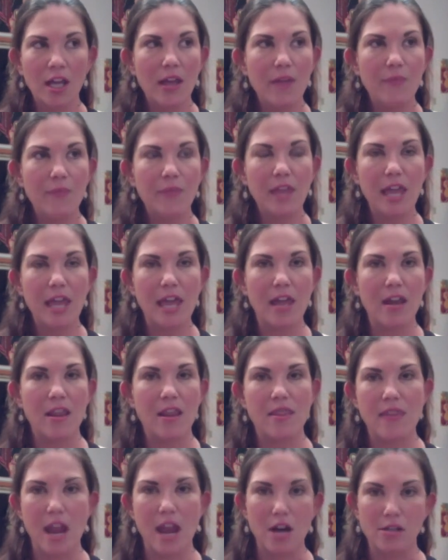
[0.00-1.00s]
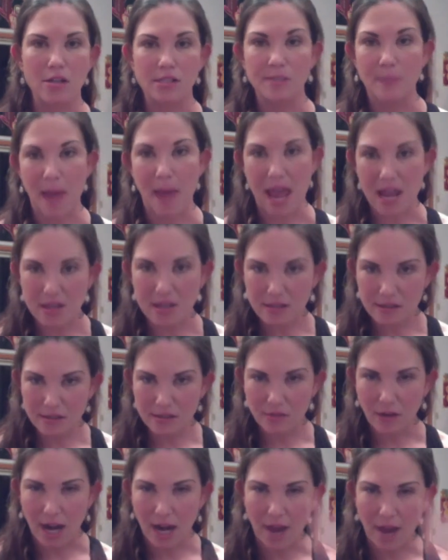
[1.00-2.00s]
in their space,
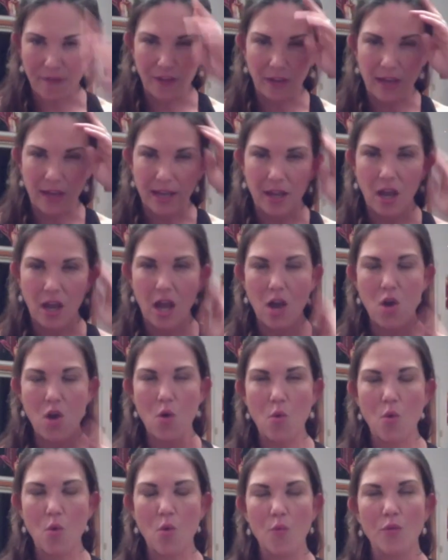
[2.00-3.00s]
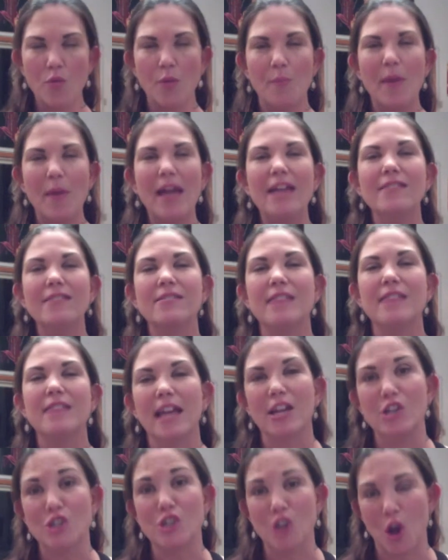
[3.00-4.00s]
right? I feel like the biggest thing
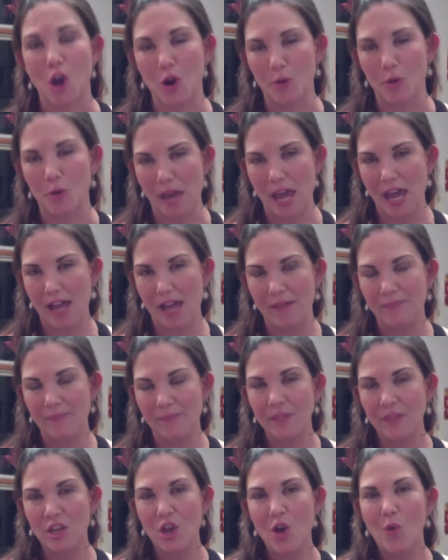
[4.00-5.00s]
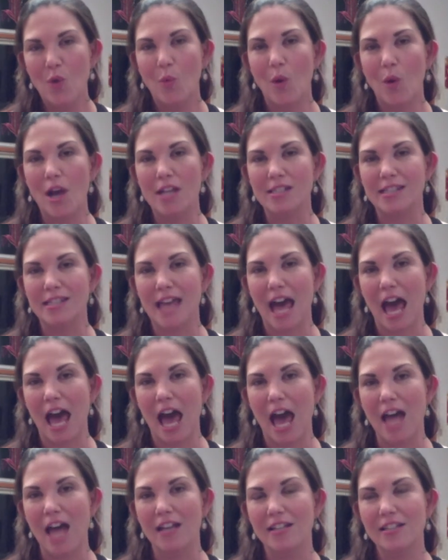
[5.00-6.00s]
it showed me was
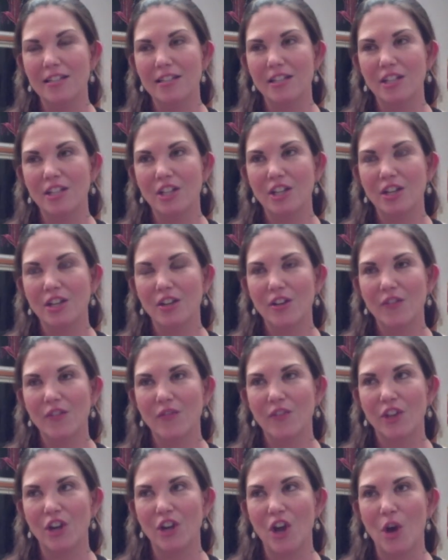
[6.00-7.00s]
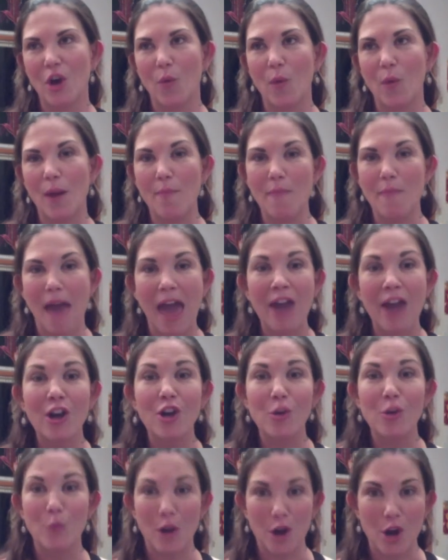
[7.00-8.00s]
that, you know, when
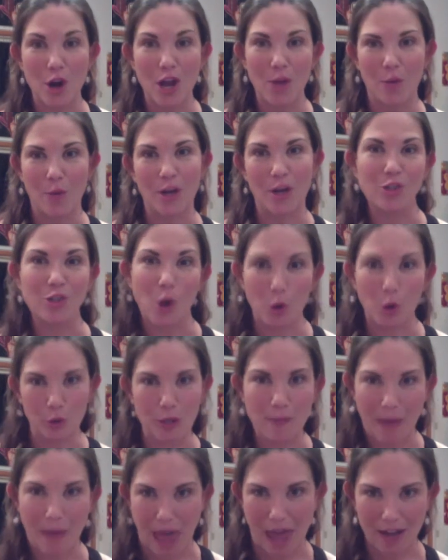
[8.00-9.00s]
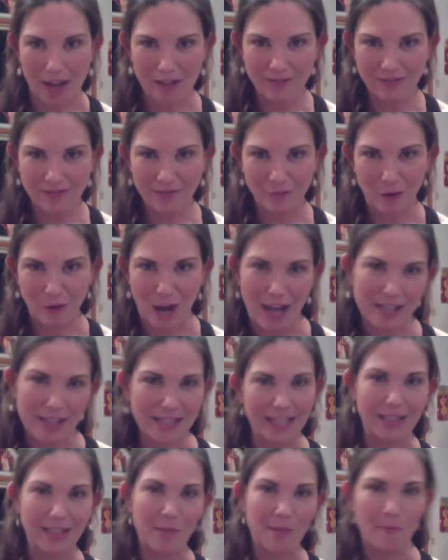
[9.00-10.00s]
it's only men, right? It's
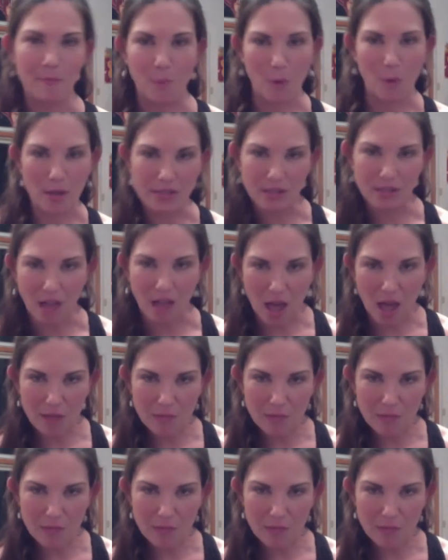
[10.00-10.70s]
like the boys club.